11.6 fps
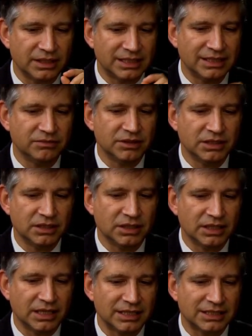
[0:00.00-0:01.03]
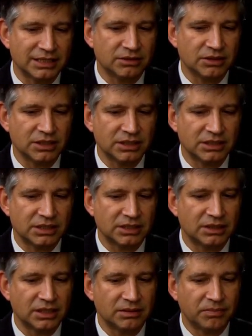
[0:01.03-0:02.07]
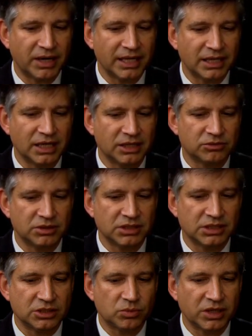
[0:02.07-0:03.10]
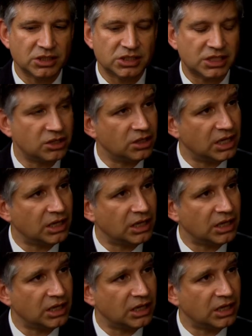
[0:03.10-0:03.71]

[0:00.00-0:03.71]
TV series and in pilot countries, as well as the